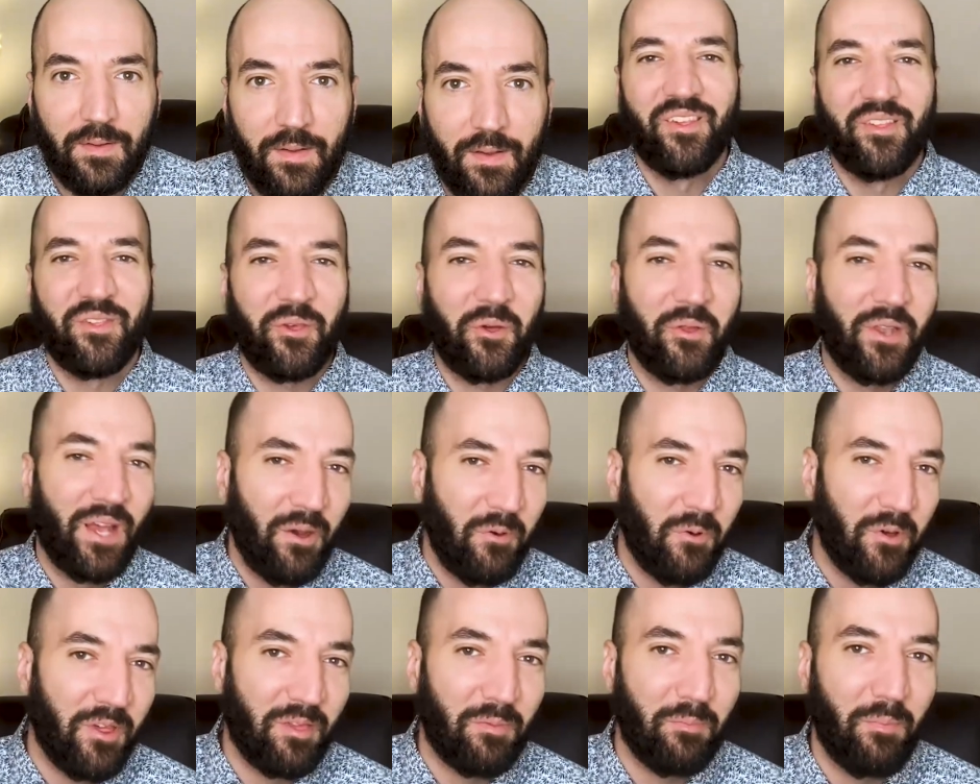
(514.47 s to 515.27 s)
So that
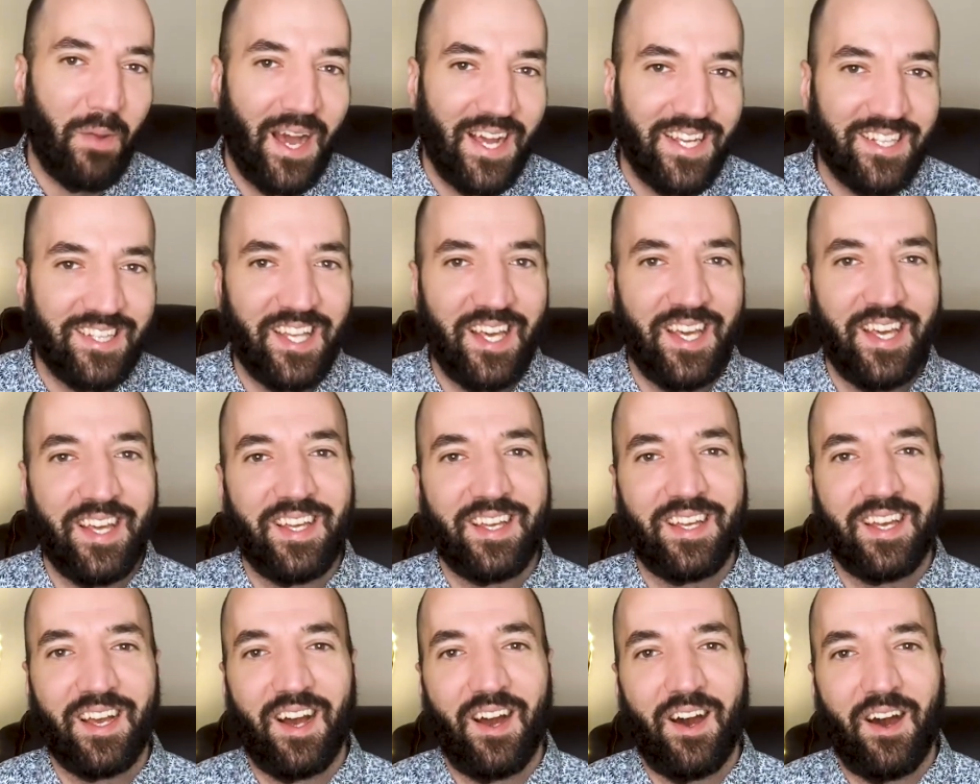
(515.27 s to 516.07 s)
was my
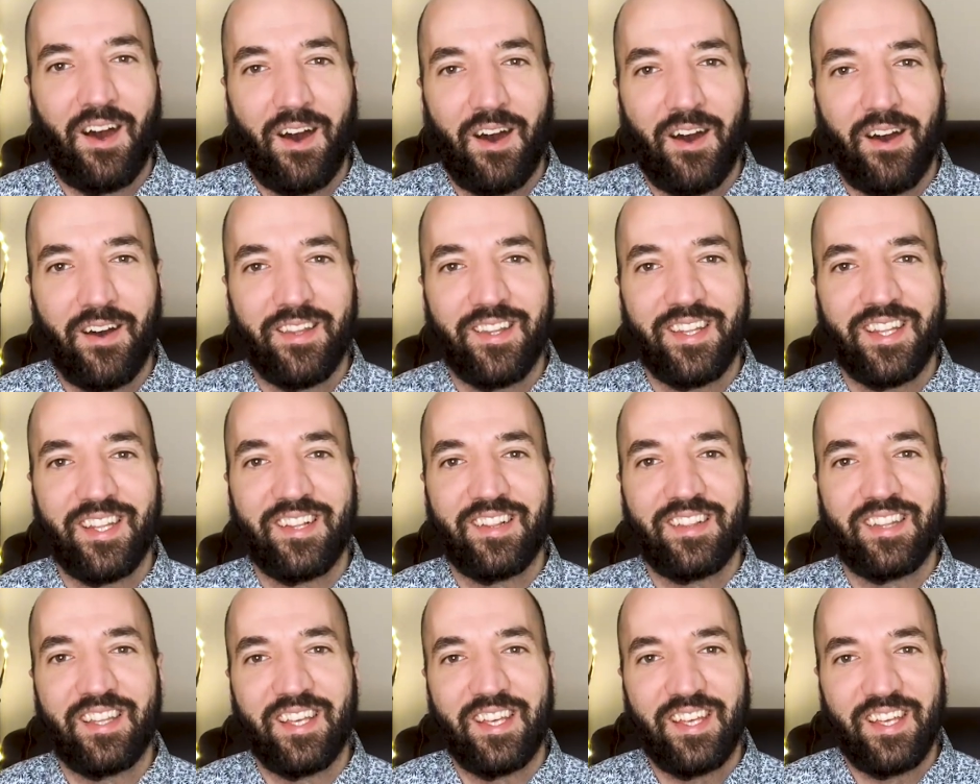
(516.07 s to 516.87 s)
take on
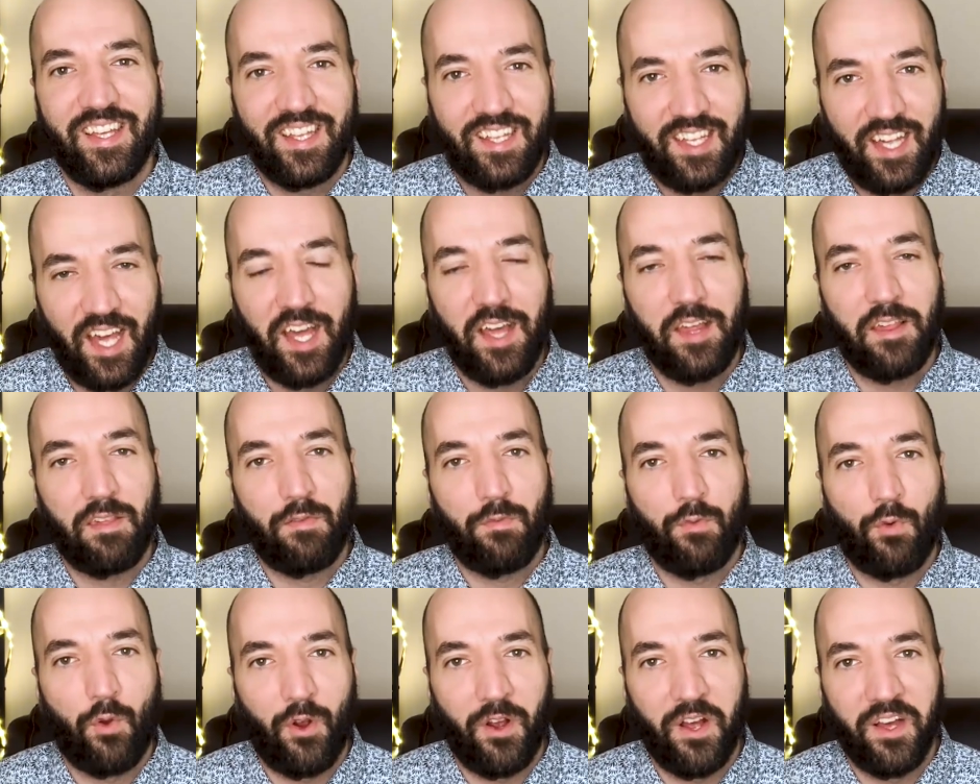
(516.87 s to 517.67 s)
the case
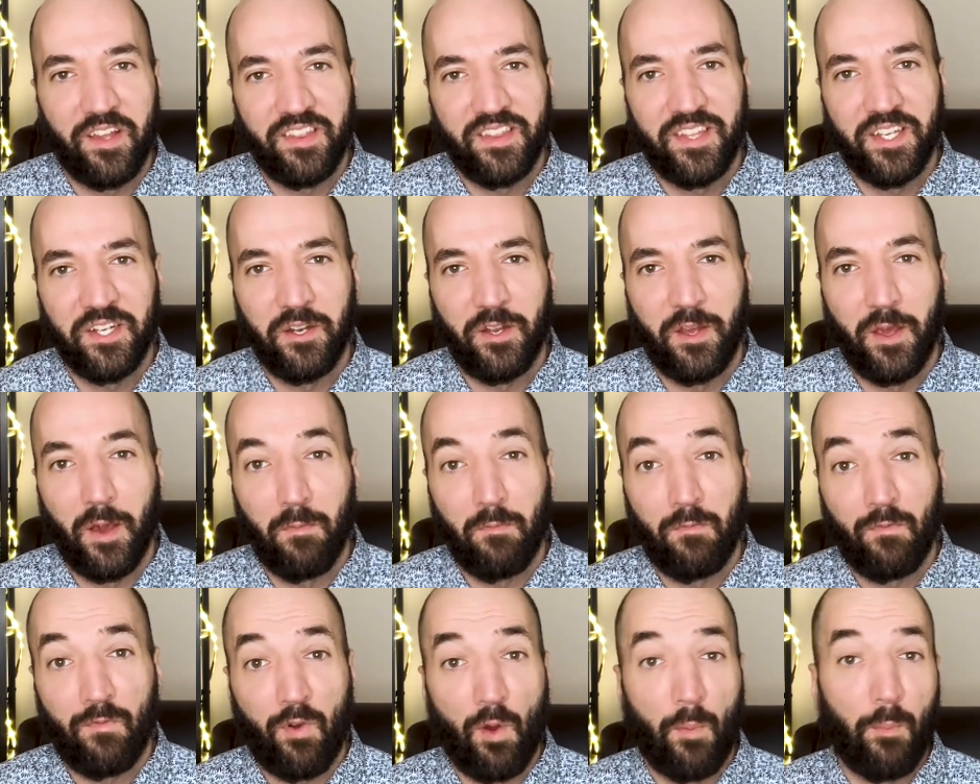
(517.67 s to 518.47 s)
for
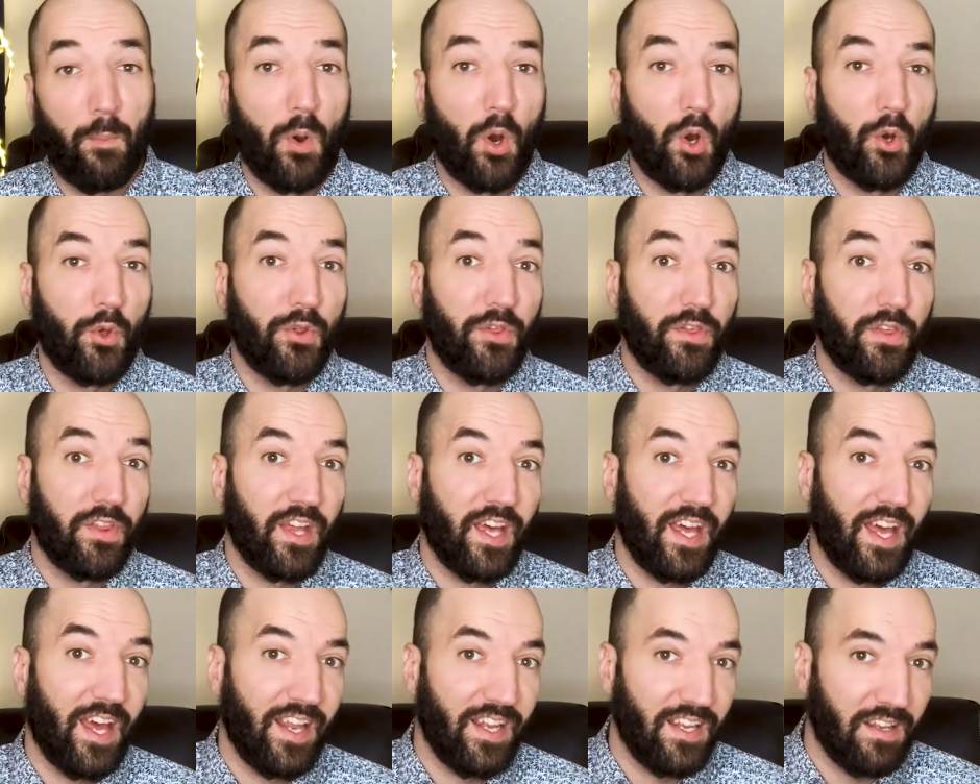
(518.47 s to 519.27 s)
Ethereum from both
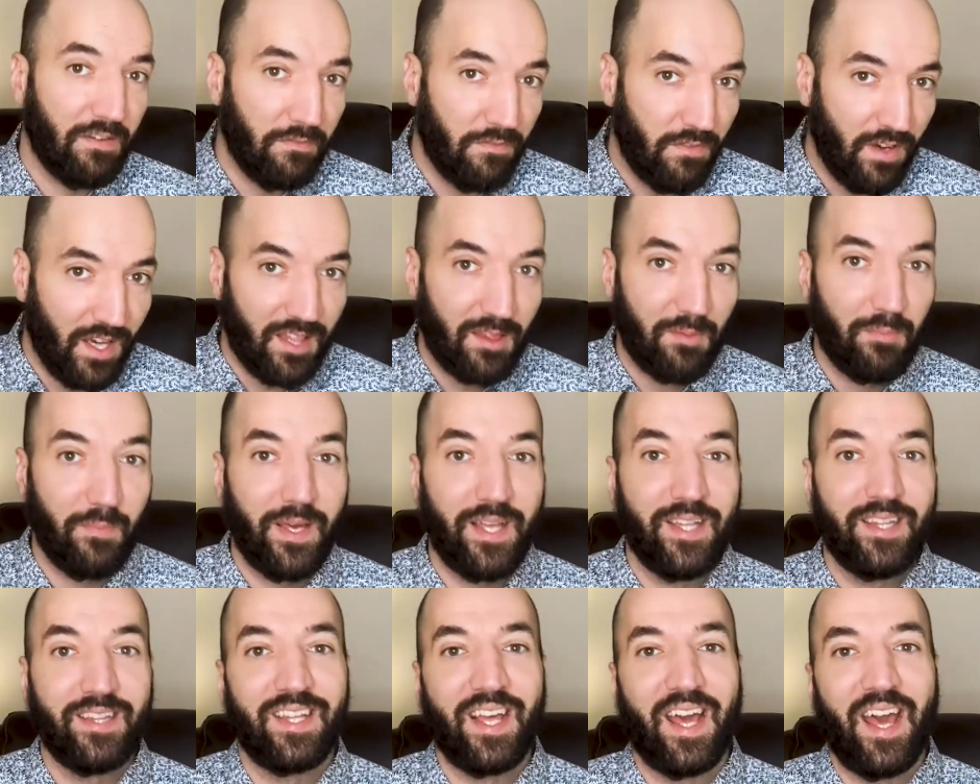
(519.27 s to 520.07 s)
an
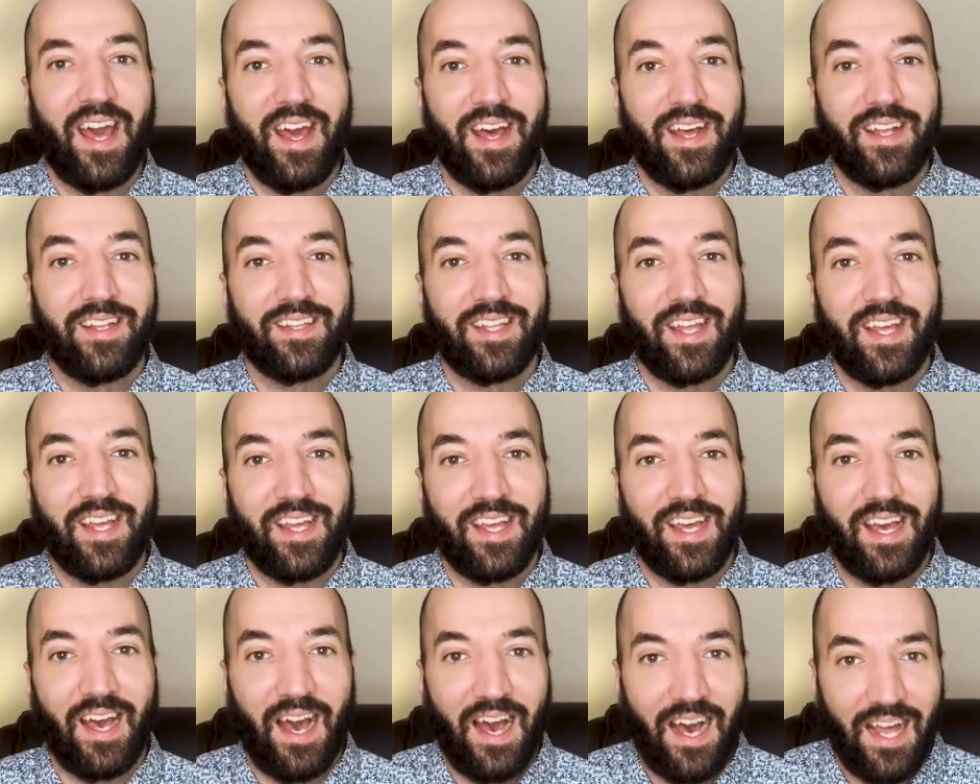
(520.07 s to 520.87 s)
investment and
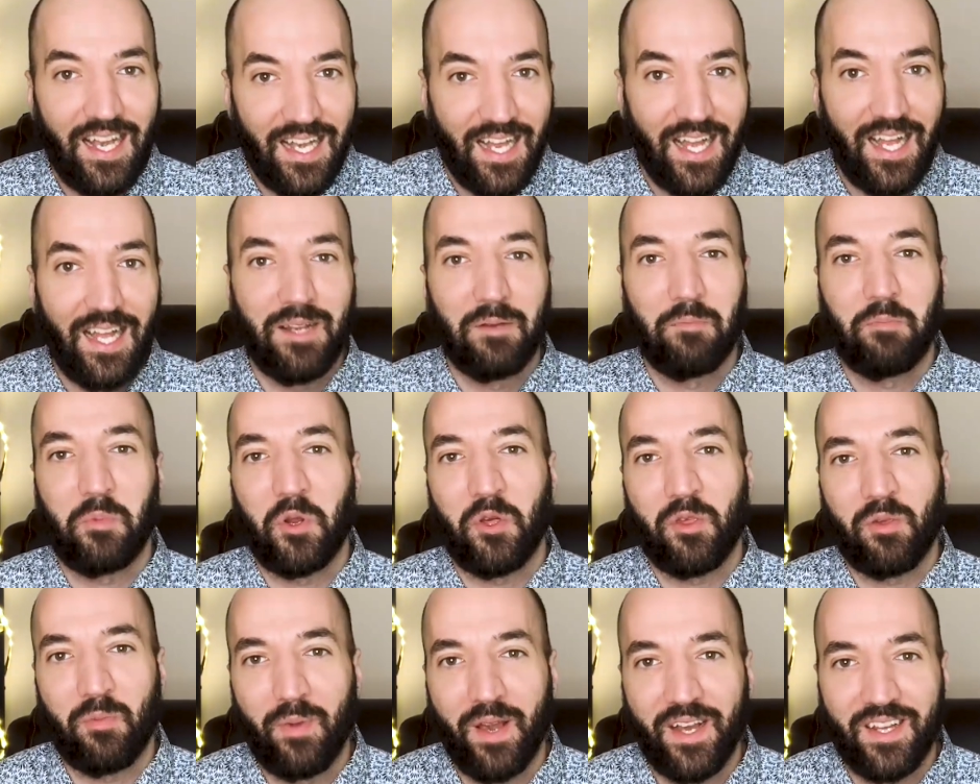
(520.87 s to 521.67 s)
a halal
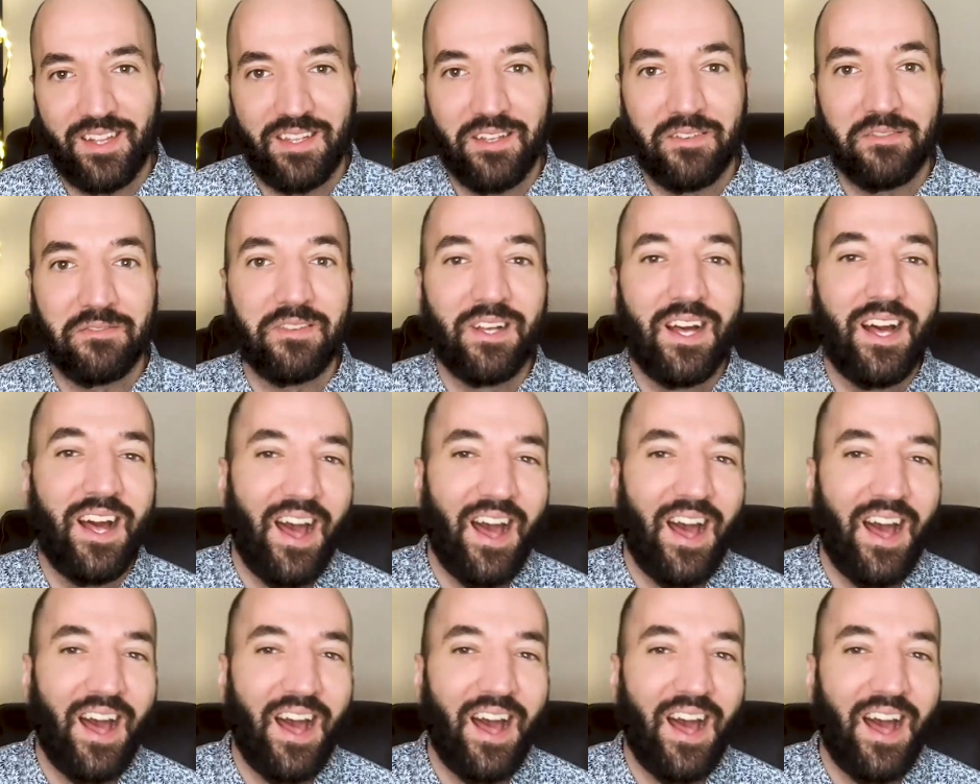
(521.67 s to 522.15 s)
perspective.